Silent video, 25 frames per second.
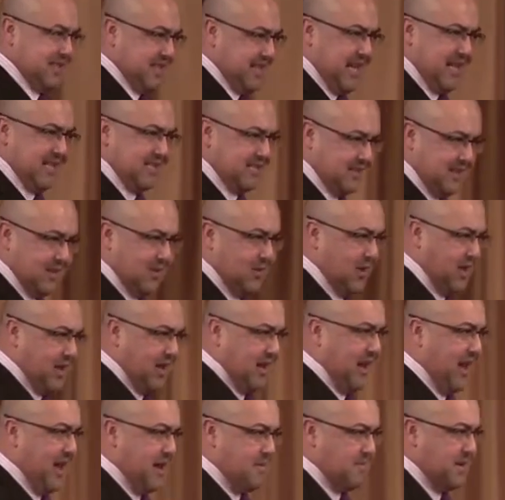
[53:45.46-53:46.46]
That's sort of the
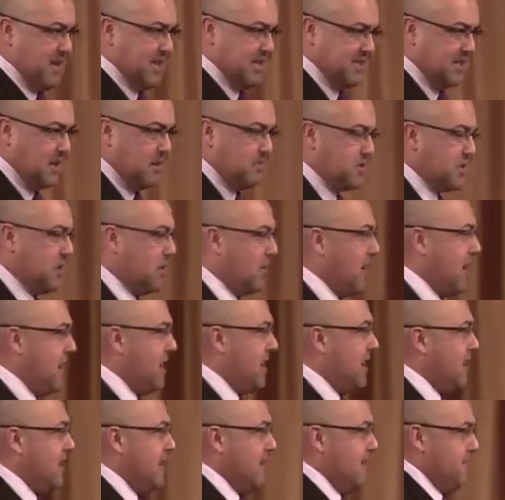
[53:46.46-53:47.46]
Enlightenment assumption,
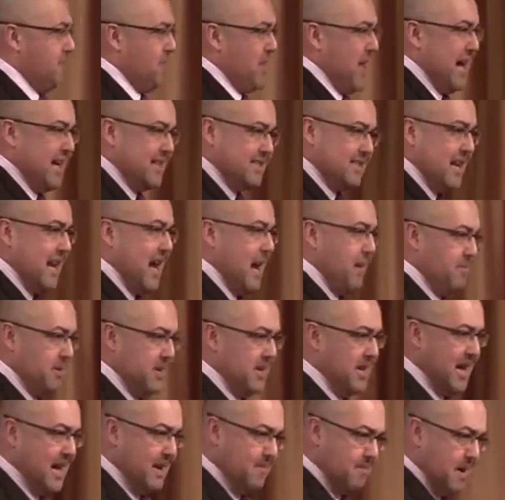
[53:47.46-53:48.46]
right? Hasn't
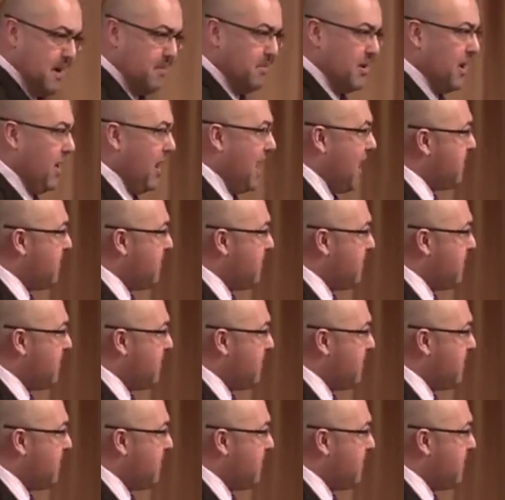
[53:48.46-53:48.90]
happened yet. Maybe it'll